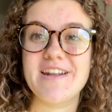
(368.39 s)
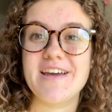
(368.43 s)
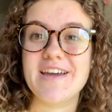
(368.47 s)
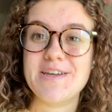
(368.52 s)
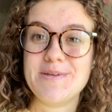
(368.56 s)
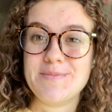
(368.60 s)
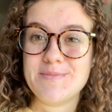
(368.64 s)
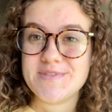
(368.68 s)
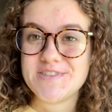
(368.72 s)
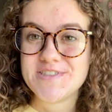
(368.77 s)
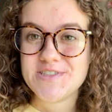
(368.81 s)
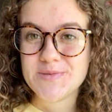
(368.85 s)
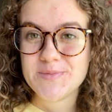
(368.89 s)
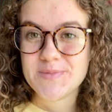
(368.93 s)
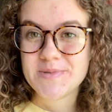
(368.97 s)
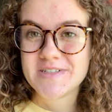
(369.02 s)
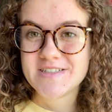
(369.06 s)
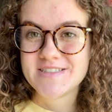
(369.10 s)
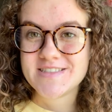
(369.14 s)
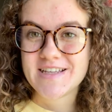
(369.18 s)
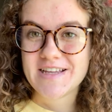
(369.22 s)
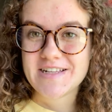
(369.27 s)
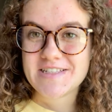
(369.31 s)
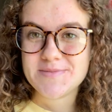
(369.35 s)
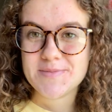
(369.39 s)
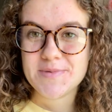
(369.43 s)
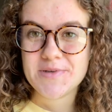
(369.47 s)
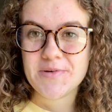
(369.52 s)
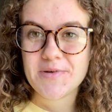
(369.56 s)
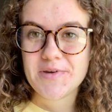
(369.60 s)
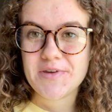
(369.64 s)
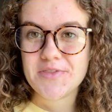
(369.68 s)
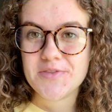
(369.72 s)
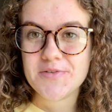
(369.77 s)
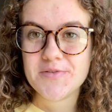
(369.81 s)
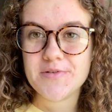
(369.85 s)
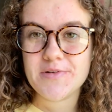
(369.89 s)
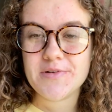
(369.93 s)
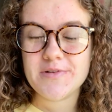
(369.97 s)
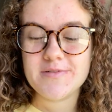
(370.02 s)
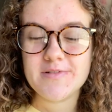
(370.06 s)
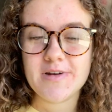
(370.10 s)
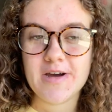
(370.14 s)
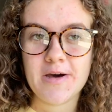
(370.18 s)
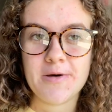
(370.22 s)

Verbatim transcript: I am super excited to be going through